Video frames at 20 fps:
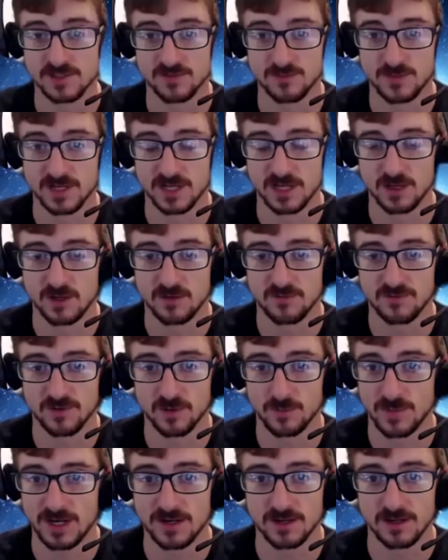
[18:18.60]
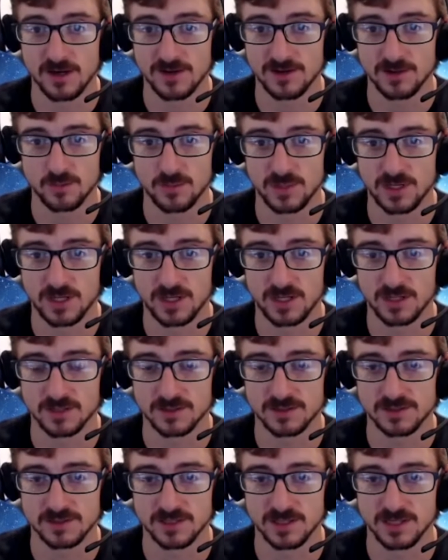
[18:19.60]
have been going for about
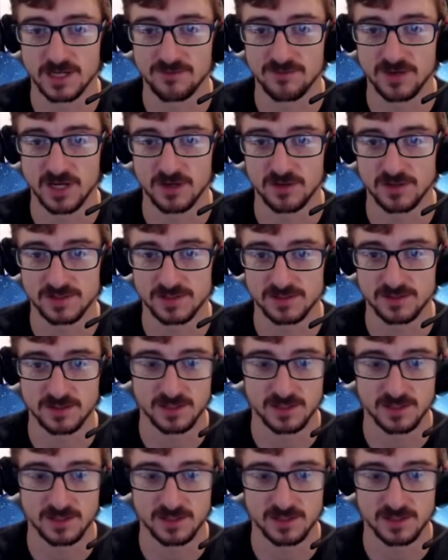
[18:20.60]
$100, and I've noticed